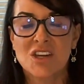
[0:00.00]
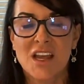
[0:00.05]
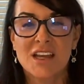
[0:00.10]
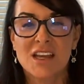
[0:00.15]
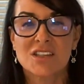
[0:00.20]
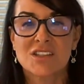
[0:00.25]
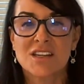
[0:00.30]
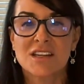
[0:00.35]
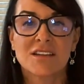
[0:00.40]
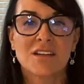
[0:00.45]

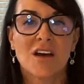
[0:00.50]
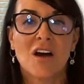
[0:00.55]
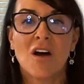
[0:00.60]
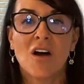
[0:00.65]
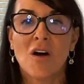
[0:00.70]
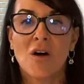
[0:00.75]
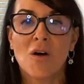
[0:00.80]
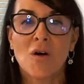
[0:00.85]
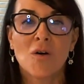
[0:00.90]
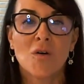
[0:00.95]
changing the
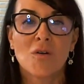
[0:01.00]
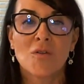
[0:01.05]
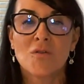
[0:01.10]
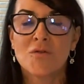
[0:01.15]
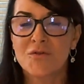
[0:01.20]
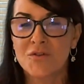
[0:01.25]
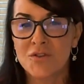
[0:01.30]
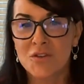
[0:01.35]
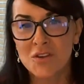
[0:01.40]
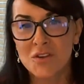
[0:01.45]

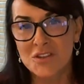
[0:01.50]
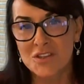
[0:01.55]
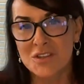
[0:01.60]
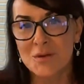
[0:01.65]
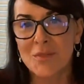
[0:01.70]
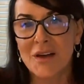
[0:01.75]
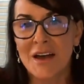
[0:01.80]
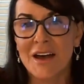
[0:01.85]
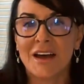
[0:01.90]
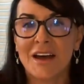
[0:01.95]
whole
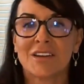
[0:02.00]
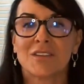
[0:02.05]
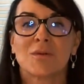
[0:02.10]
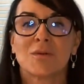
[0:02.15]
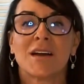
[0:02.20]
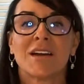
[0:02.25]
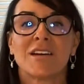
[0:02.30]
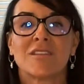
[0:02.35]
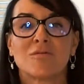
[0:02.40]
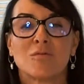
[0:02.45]
future pathway